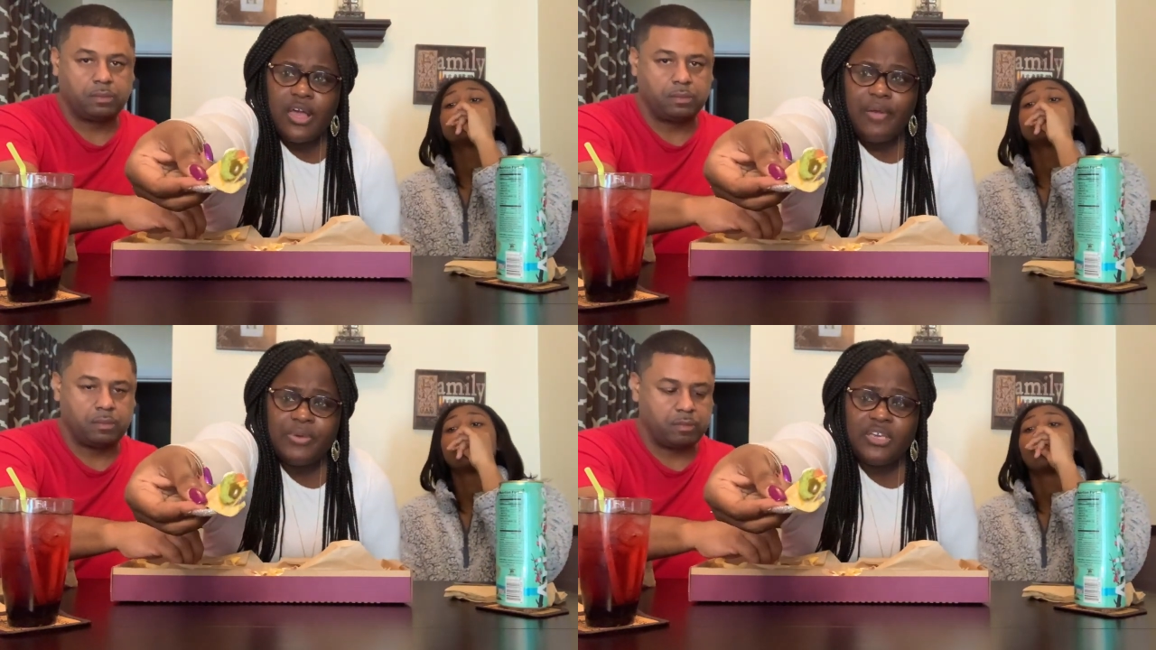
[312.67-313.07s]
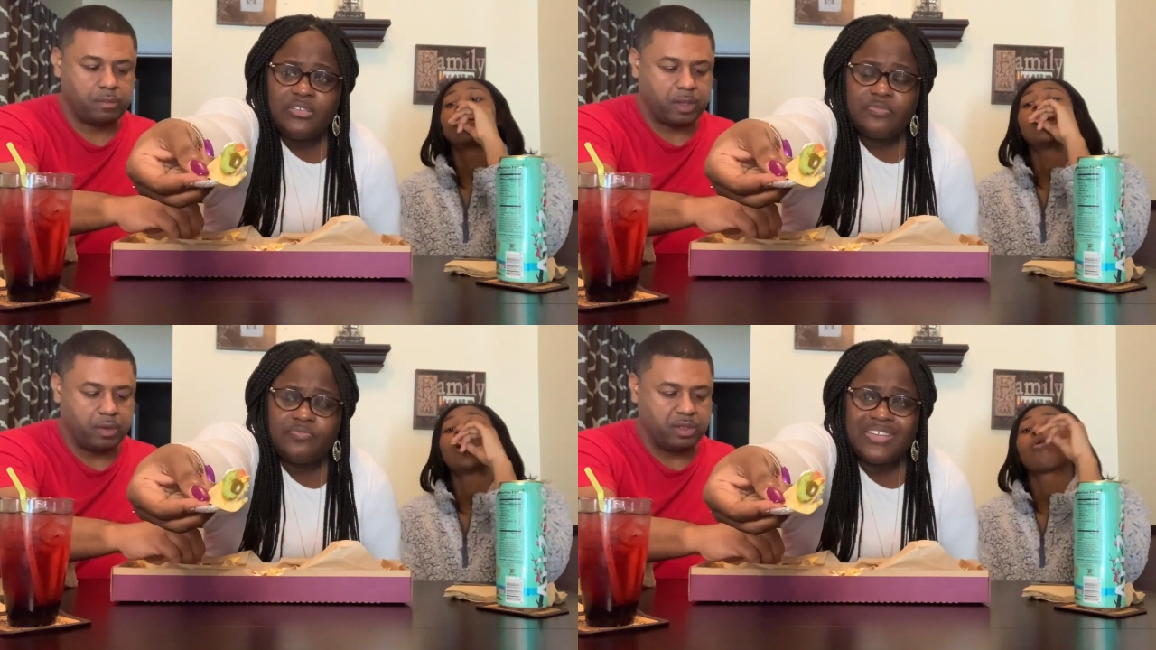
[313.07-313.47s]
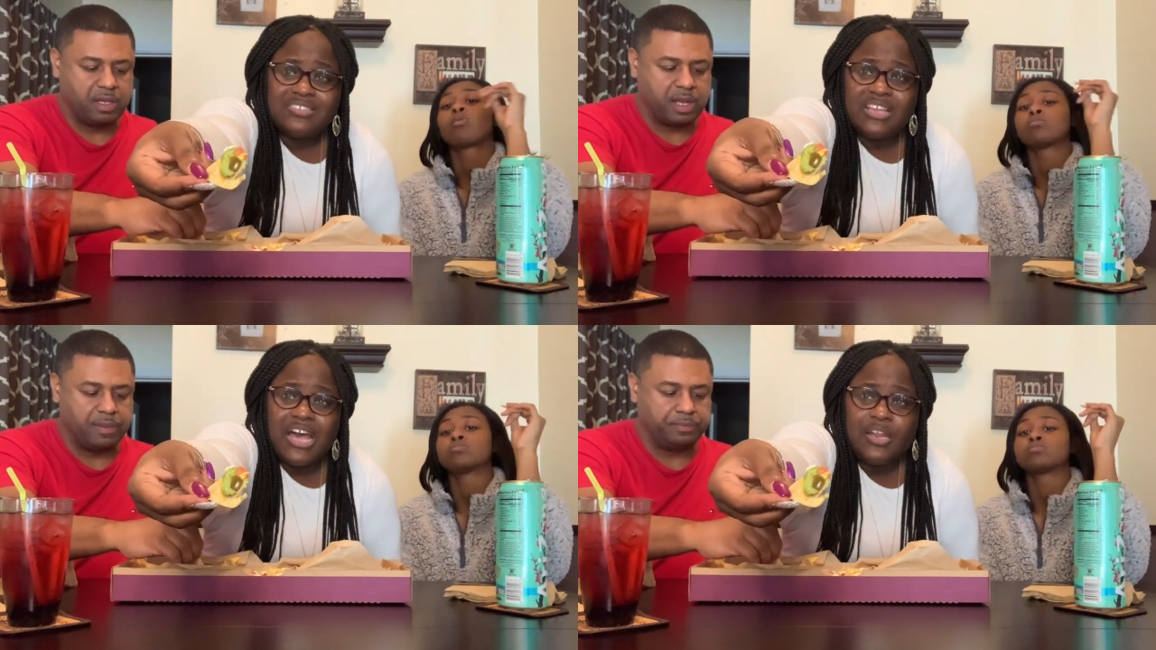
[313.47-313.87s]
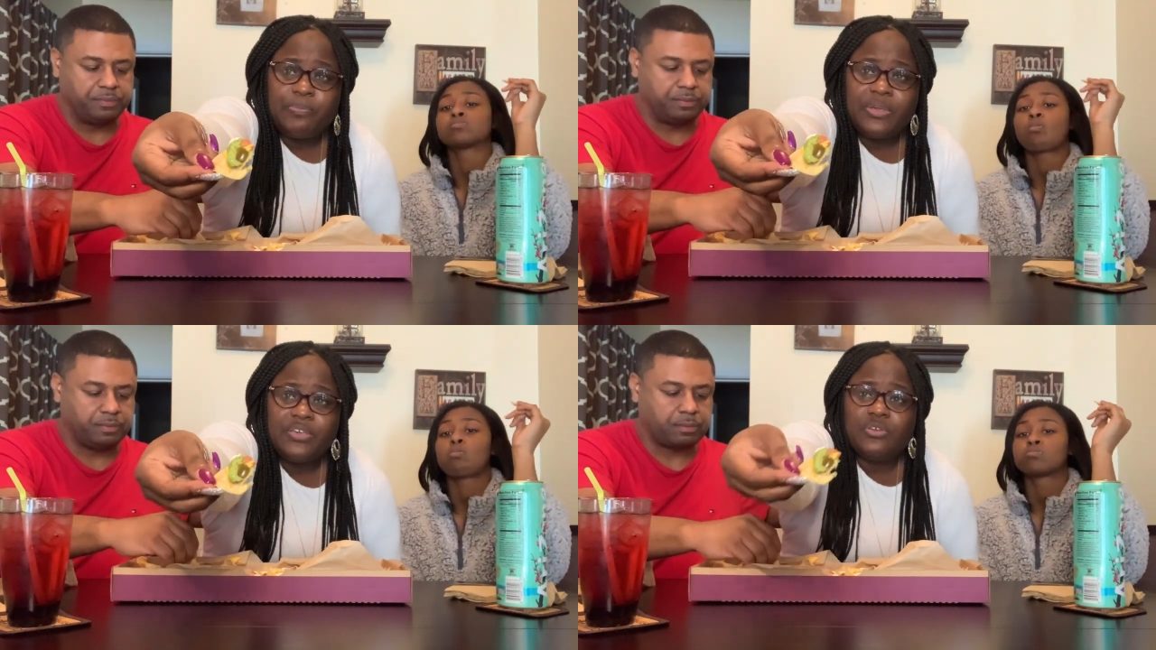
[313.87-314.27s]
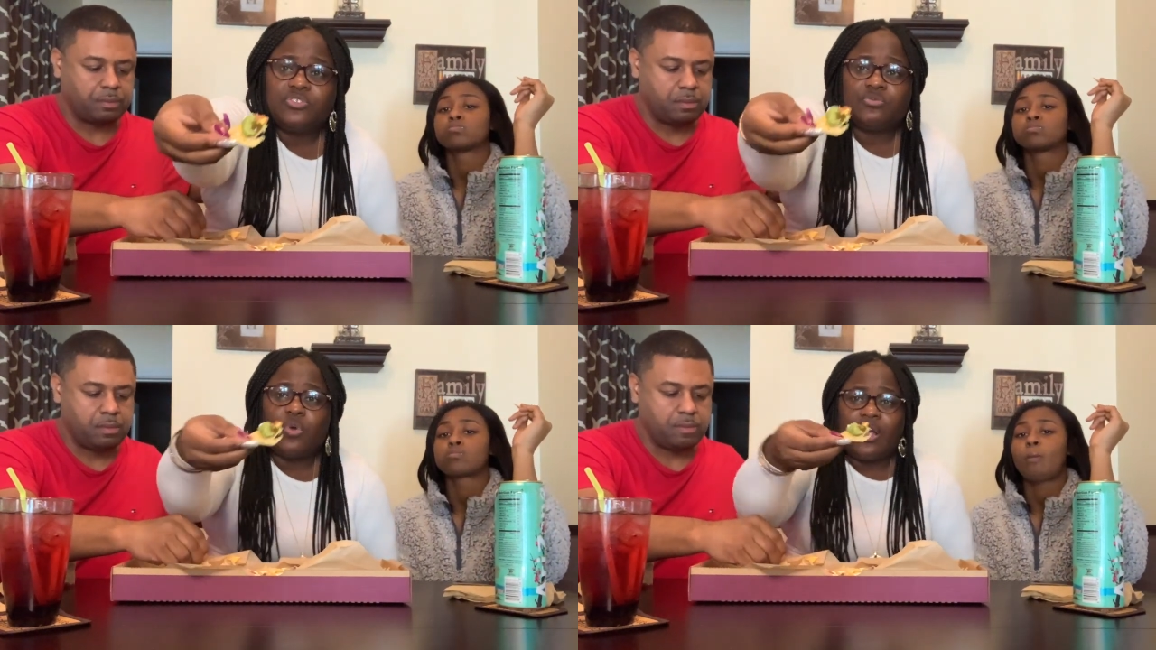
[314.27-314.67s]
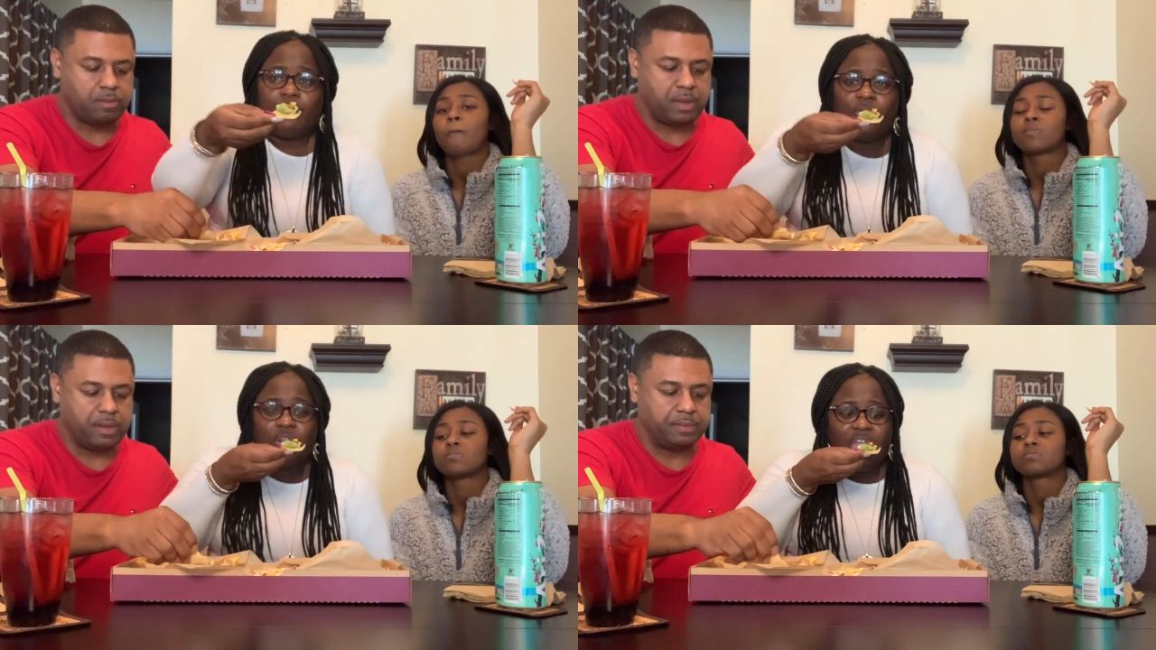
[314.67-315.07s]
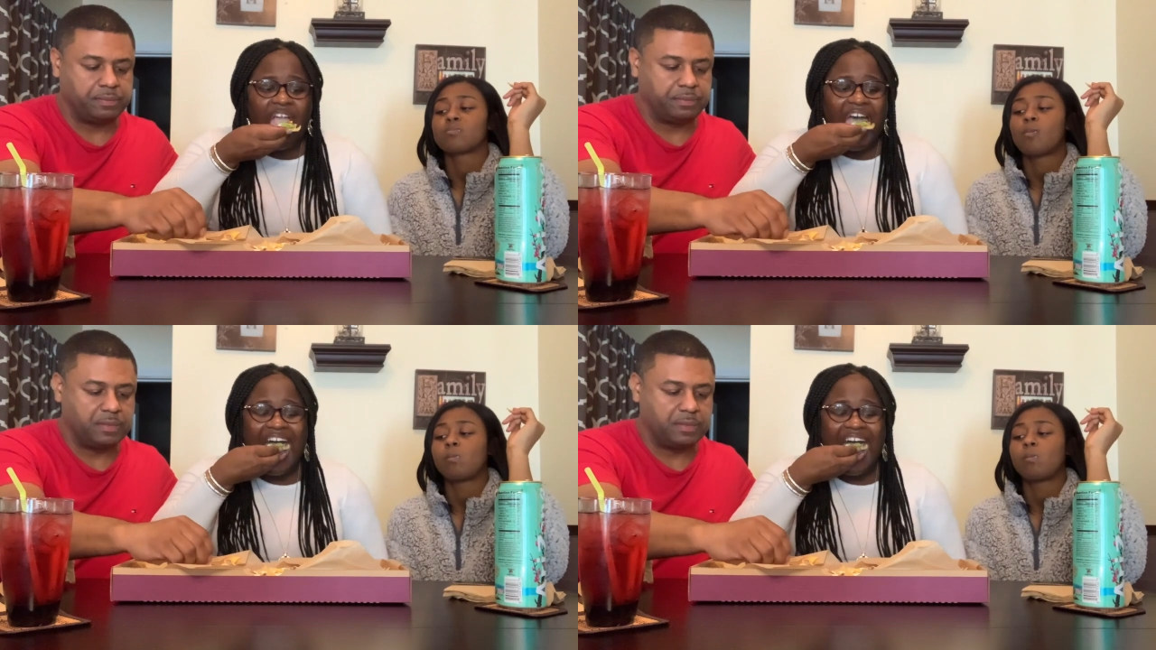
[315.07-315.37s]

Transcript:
Speaker 1: I mean, that's yeah. a jalapeno, some guacamole.